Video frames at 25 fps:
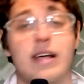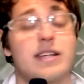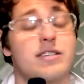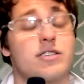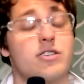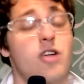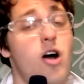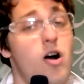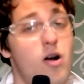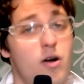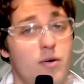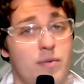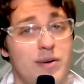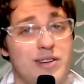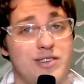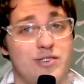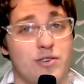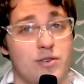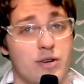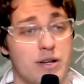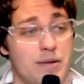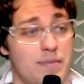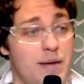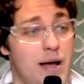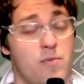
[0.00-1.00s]
That's not who we're
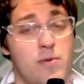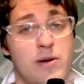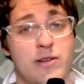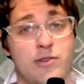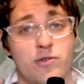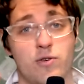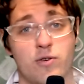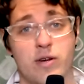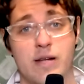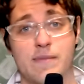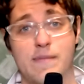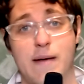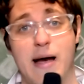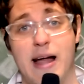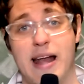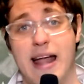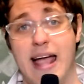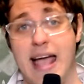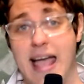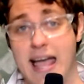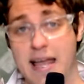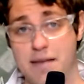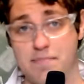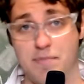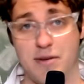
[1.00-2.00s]
talking about. We're talking about
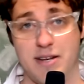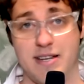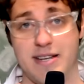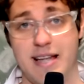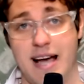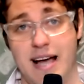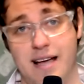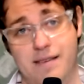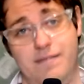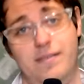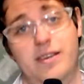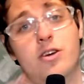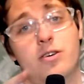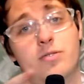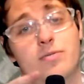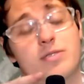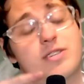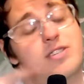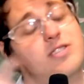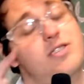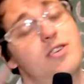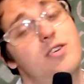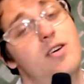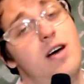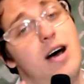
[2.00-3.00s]
Edmund Davy, who
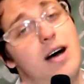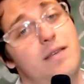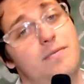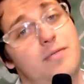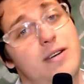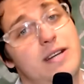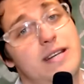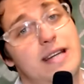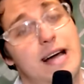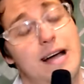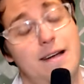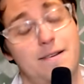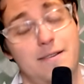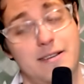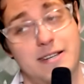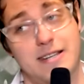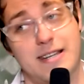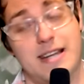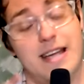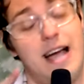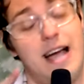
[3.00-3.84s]
is Sir Humphry Davy's